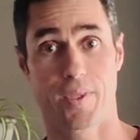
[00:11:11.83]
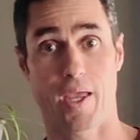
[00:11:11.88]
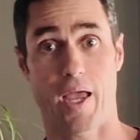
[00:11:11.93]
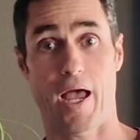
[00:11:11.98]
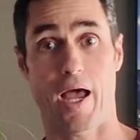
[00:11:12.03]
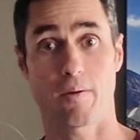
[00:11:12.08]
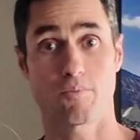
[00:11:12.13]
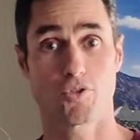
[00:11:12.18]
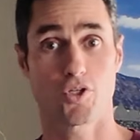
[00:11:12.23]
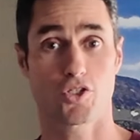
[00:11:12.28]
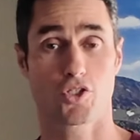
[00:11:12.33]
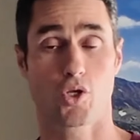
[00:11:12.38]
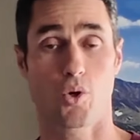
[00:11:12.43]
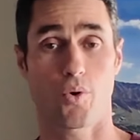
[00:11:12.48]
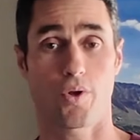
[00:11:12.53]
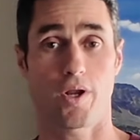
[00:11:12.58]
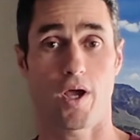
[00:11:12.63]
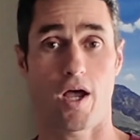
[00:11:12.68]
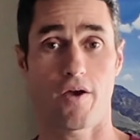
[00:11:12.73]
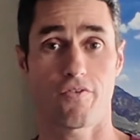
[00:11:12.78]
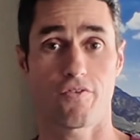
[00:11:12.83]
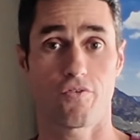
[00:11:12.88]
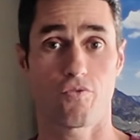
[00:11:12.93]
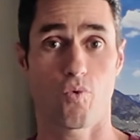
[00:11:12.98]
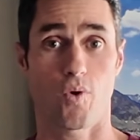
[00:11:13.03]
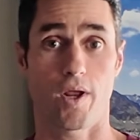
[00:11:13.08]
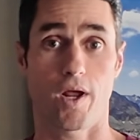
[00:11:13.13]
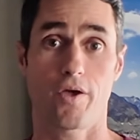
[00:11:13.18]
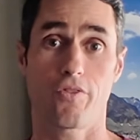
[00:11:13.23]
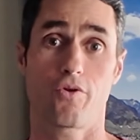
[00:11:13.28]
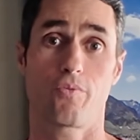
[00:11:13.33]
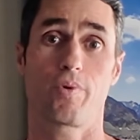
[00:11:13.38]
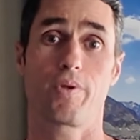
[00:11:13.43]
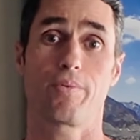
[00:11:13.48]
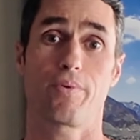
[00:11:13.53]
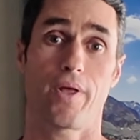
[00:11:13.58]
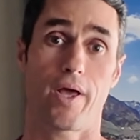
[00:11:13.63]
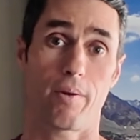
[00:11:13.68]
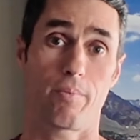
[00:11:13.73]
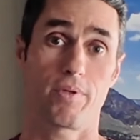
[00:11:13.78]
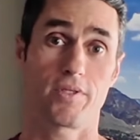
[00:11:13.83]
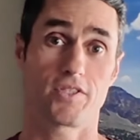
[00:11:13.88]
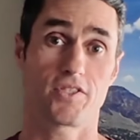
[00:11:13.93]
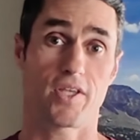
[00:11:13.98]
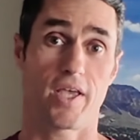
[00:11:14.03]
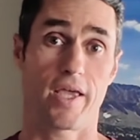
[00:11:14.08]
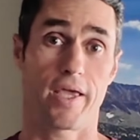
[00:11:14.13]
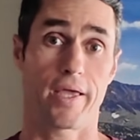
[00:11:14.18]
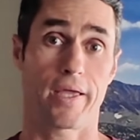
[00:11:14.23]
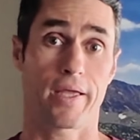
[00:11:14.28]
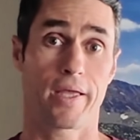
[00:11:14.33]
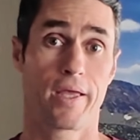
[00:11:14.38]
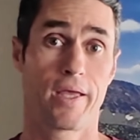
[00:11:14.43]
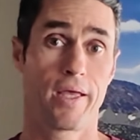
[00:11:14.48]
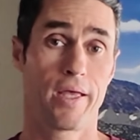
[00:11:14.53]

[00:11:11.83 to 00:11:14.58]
I'm just going off of what other people had been saying,